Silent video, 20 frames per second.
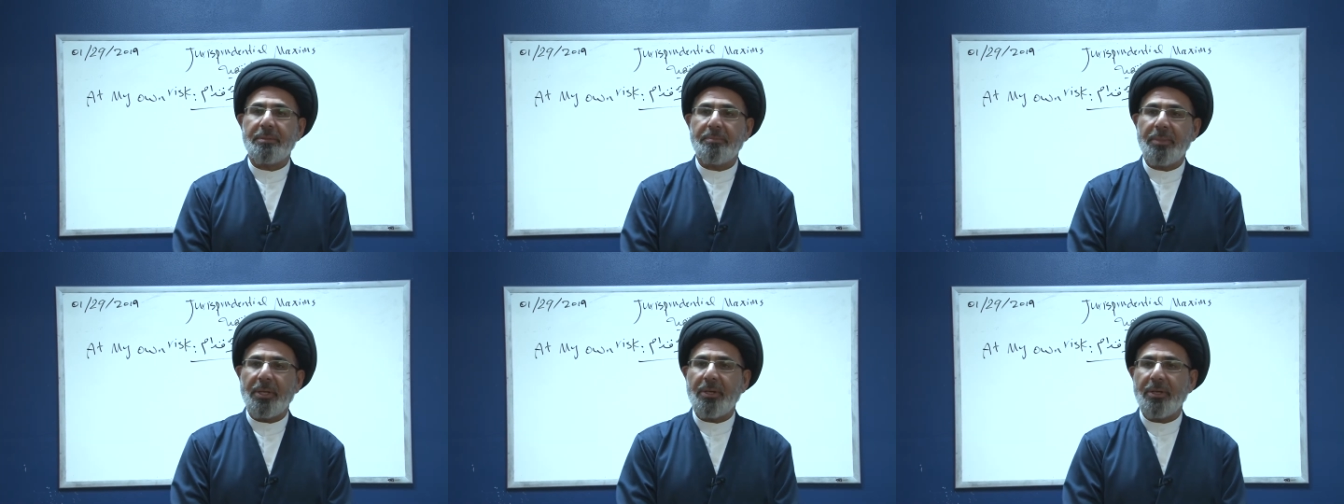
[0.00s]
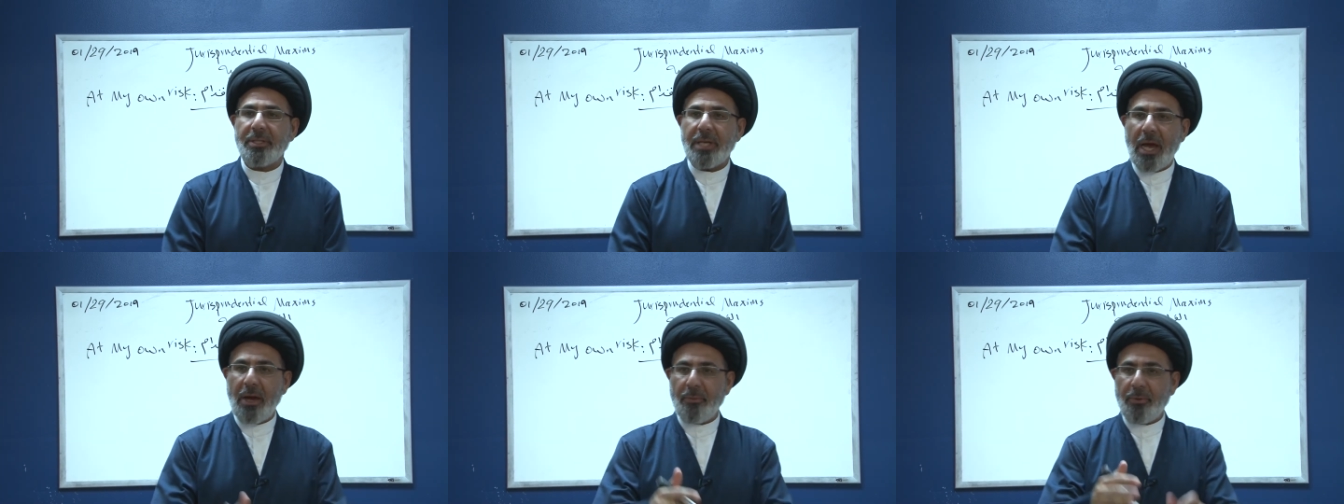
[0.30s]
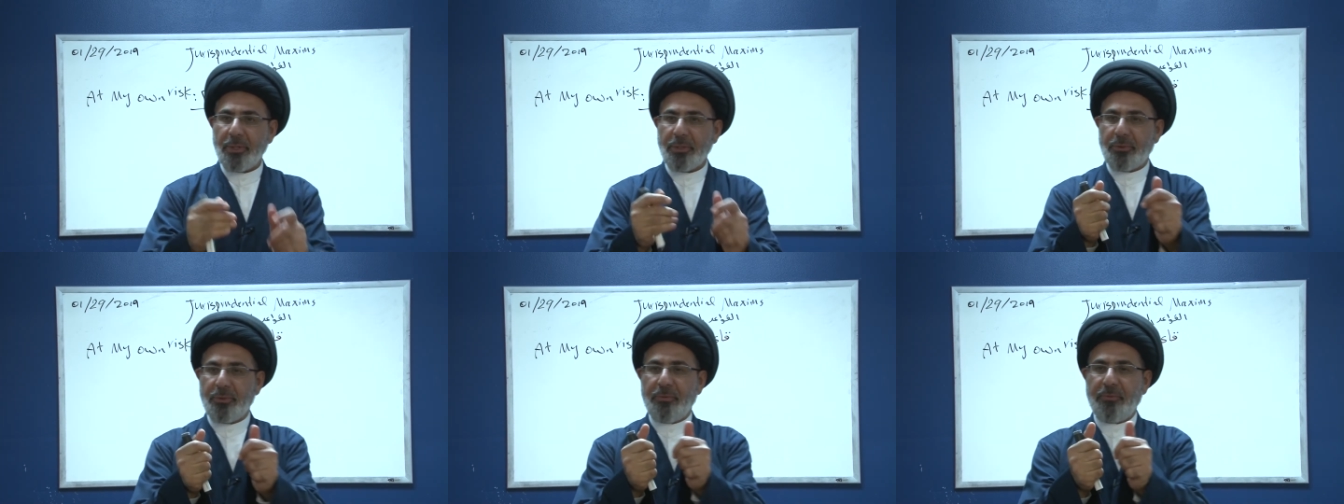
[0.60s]
because I
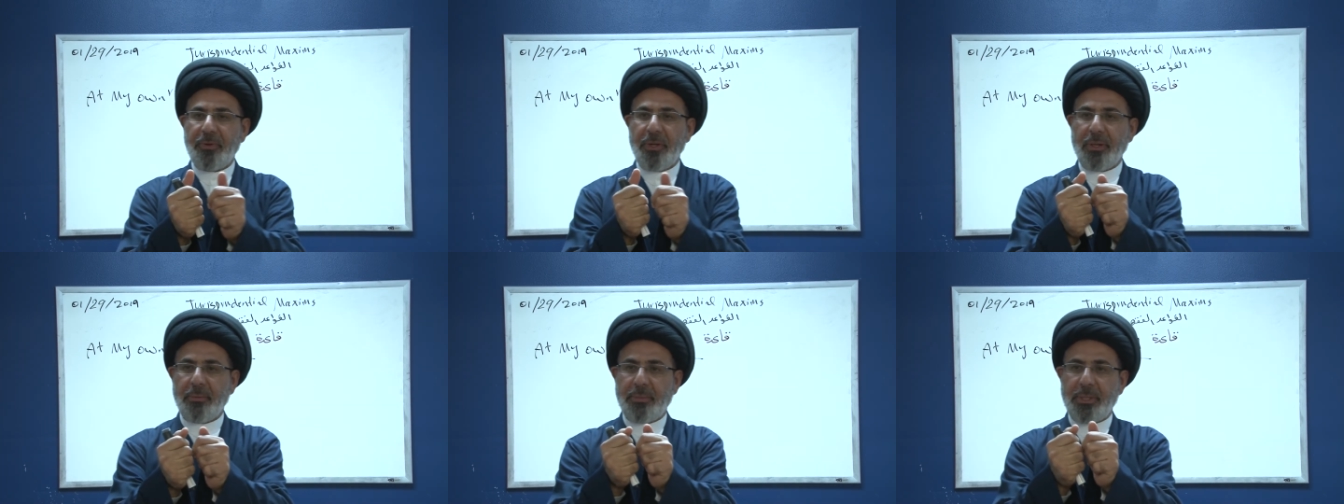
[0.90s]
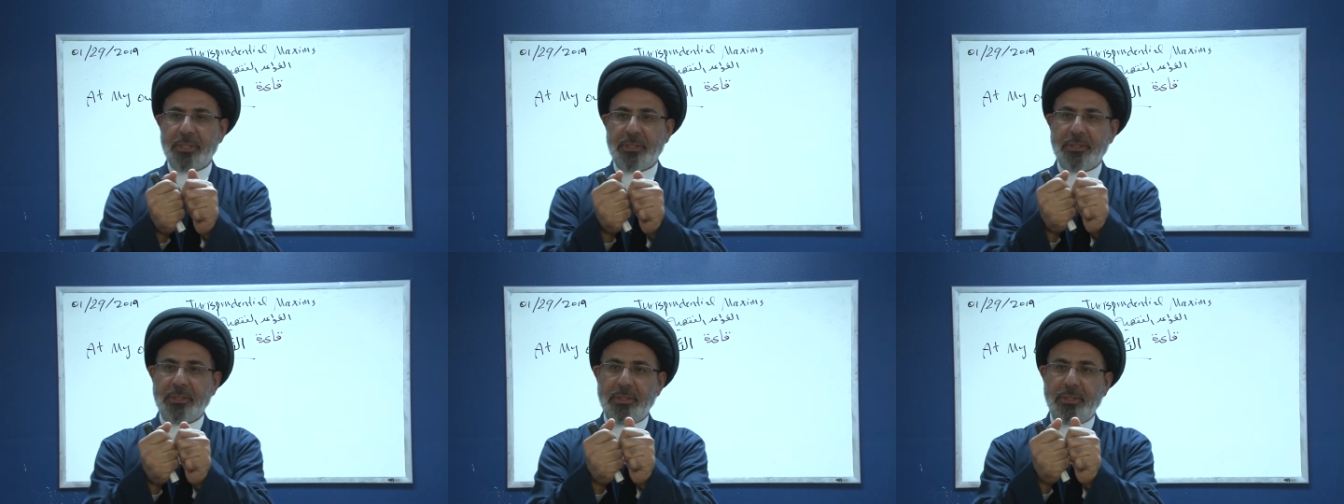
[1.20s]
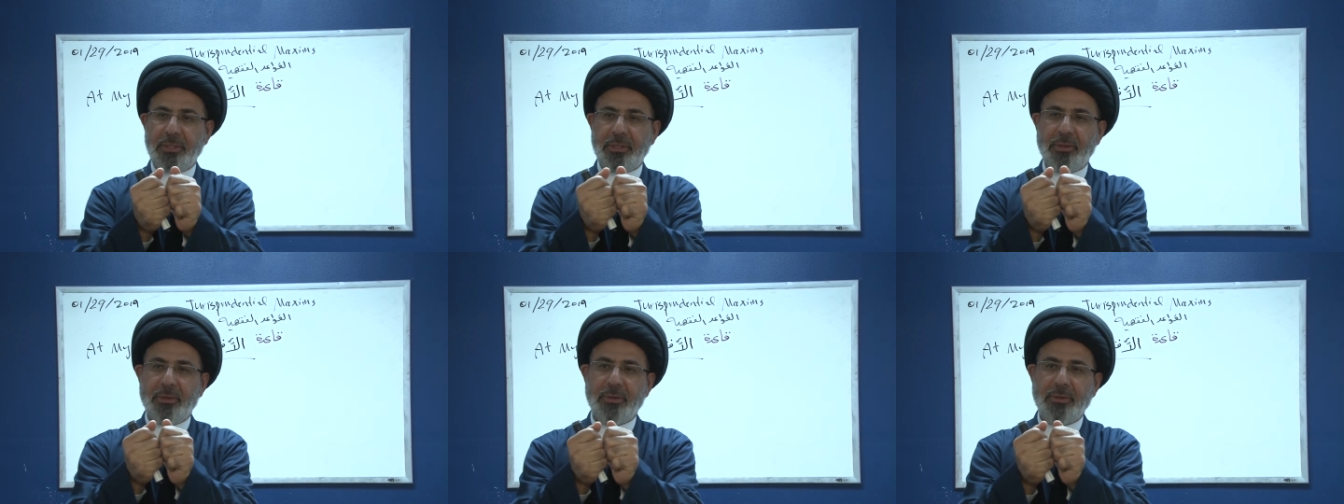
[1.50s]
want to film it,
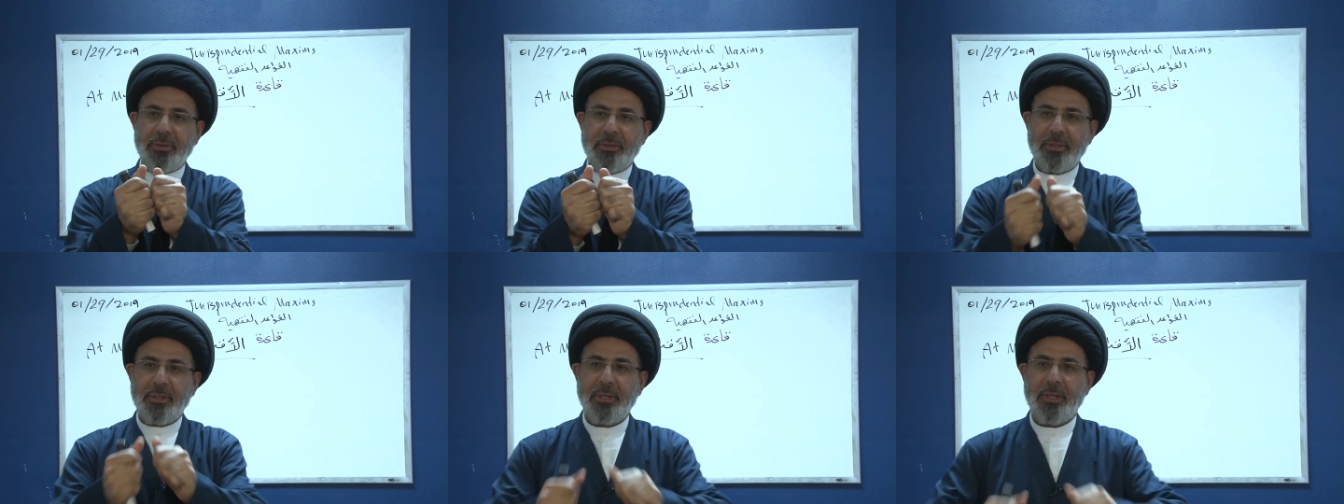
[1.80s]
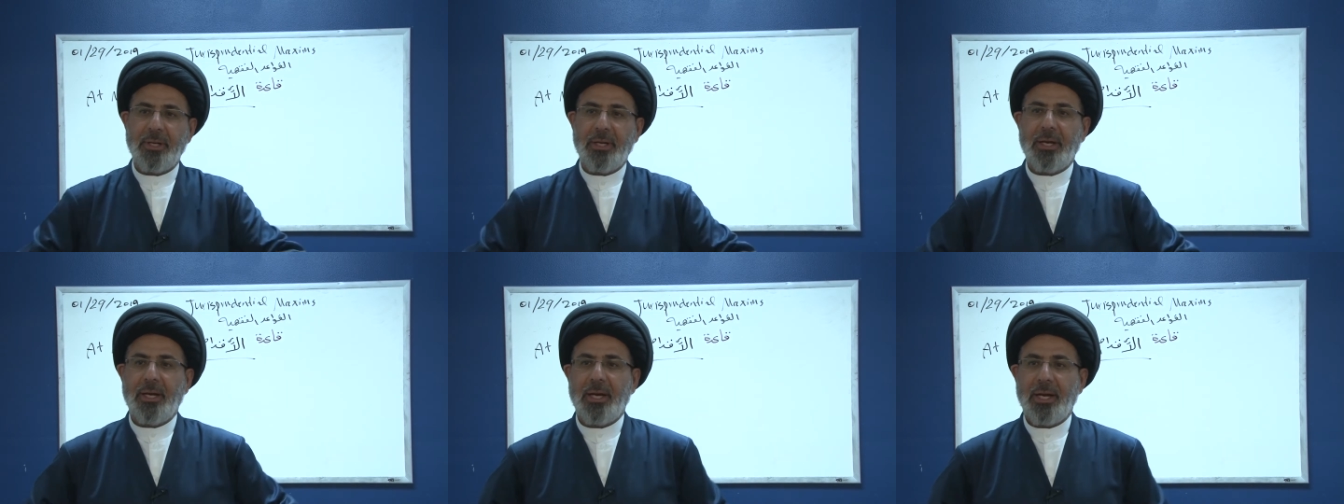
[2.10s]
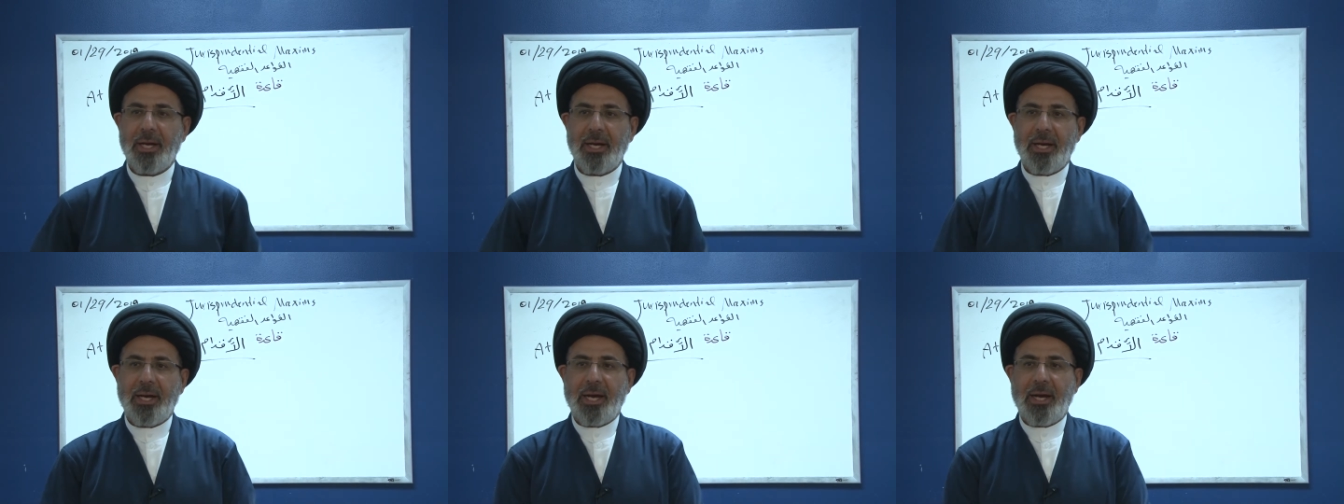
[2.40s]

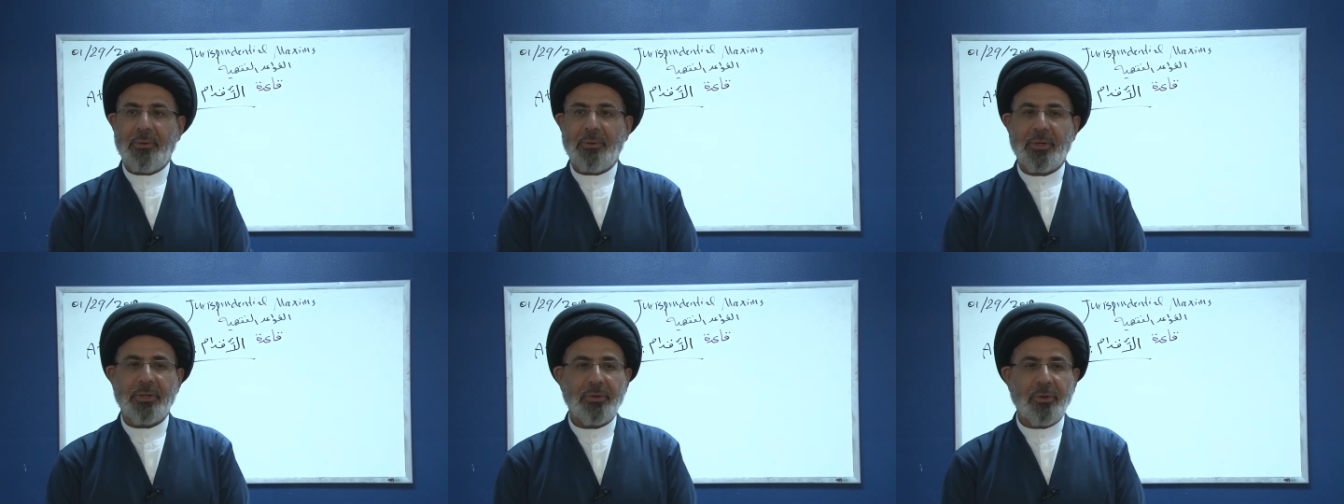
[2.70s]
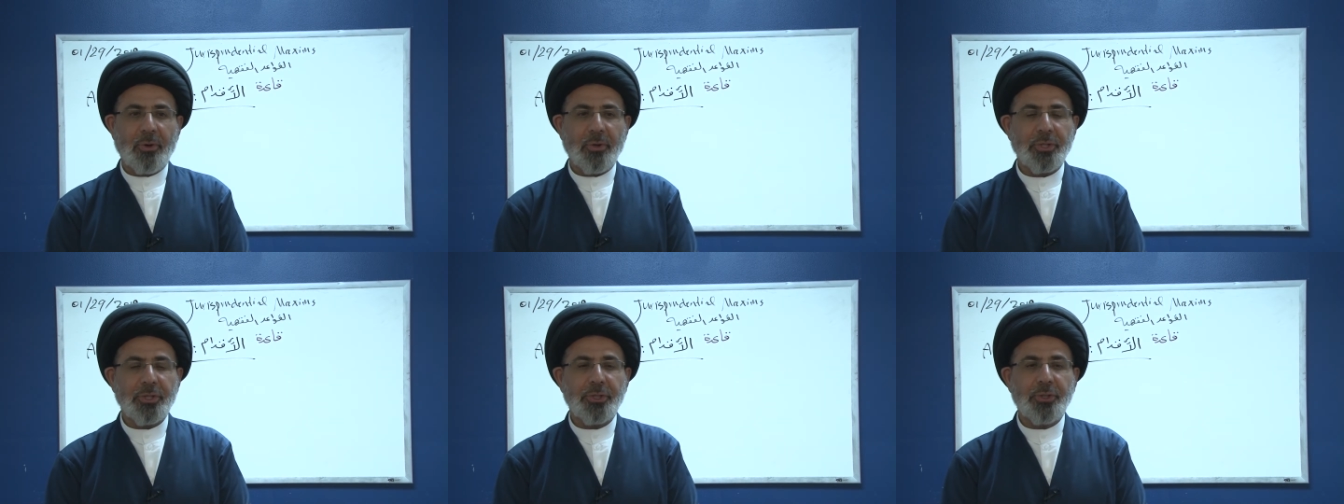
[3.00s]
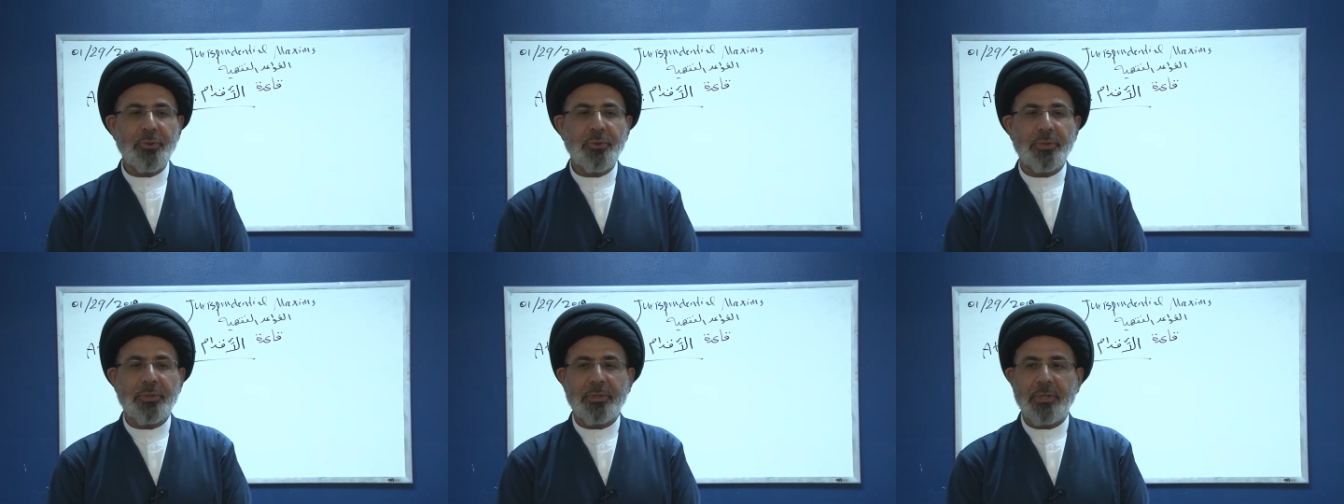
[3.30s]
I want, or
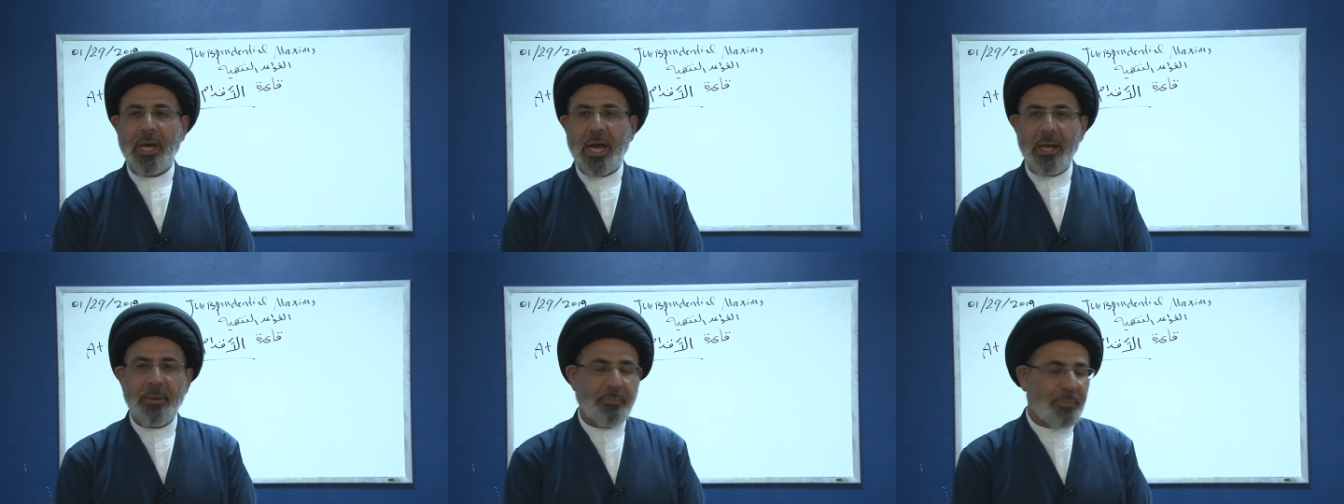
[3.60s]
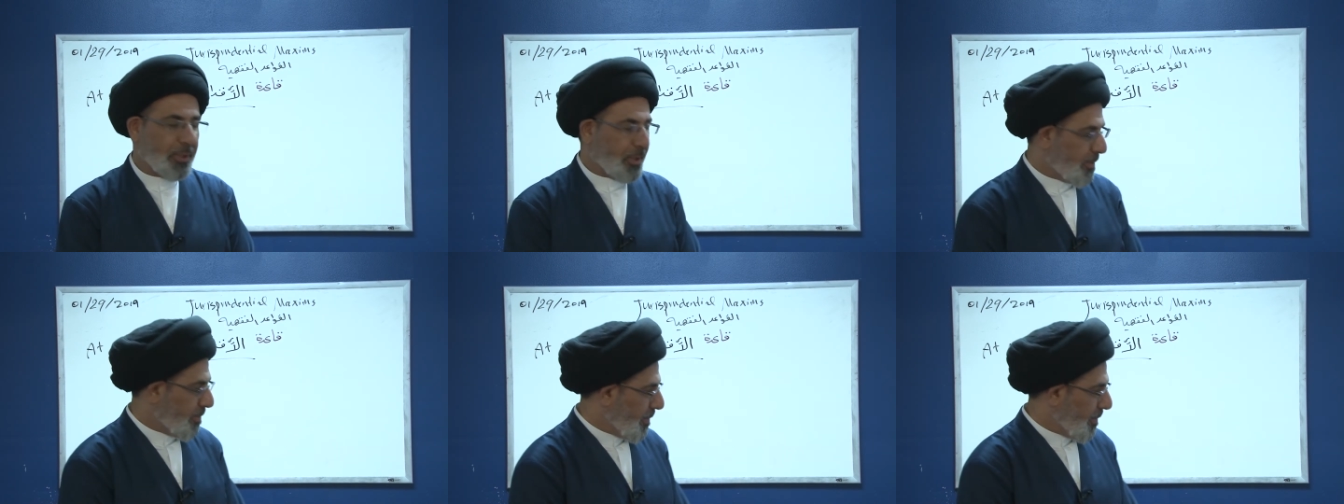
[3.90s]
shoot. I put